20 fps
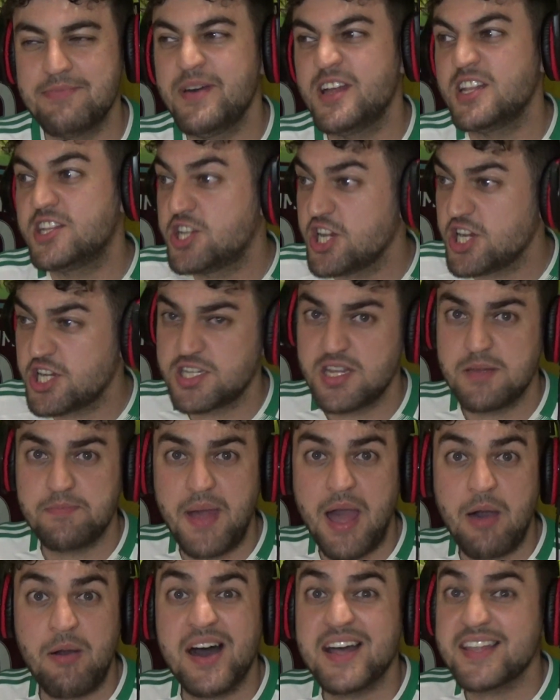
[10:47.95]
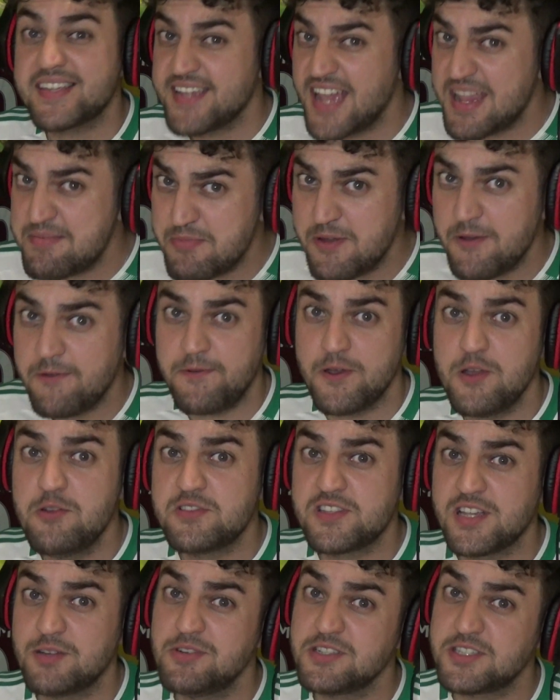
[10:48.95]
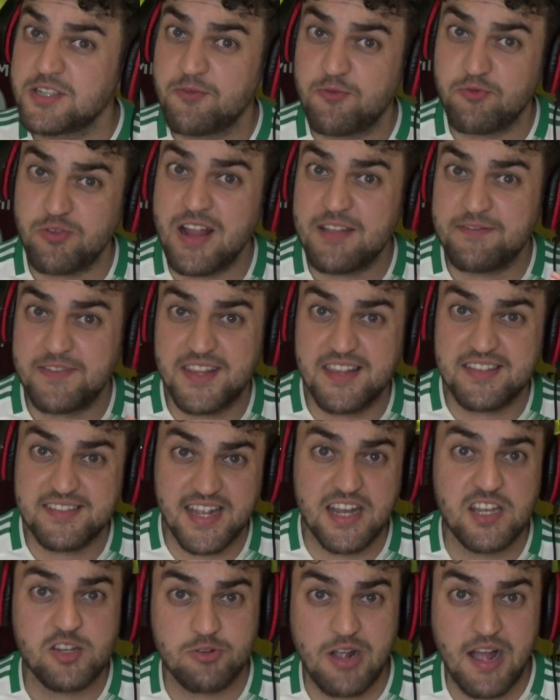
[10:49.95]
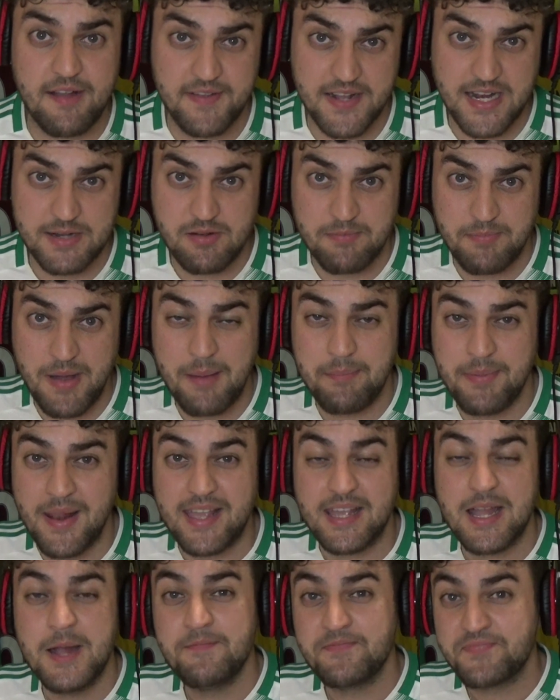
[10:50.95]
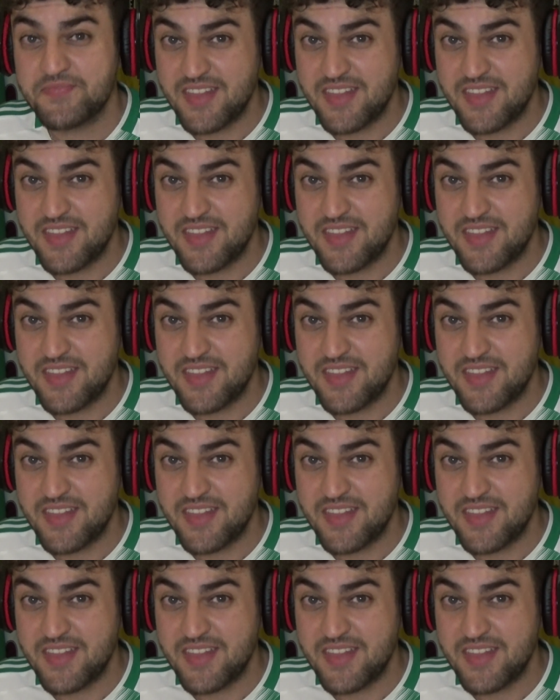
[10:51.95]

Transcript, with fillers: But just about, I said Mafuta was a threat for the Central African Republic.